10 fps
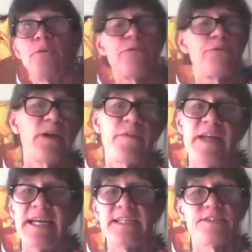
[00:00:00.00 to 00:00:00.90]
feel
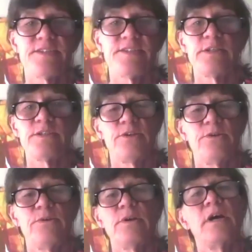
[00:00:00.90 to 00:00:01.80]
that it's going
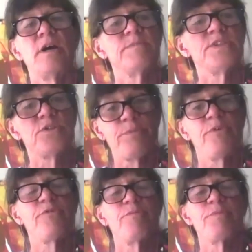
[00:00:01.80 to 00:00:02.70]
to um, stop
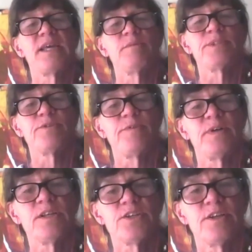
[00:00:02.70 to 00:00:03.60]
you from being able to
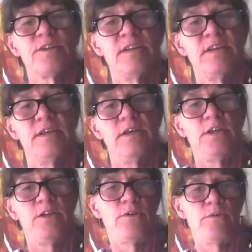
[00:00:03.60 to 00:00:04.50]
function.
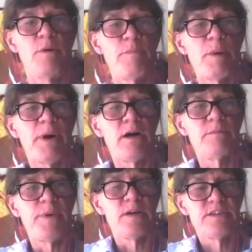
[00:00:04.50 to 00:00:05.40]
You know, part,
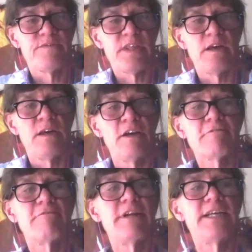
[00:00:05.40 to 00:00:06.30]
part of the
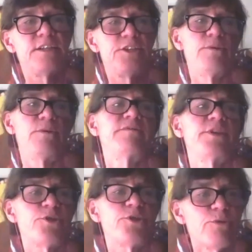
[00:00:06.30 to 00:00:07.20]
residue after
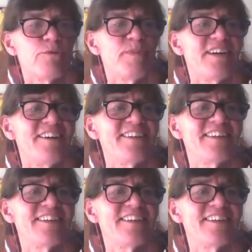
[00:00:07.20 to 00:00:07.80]
trauma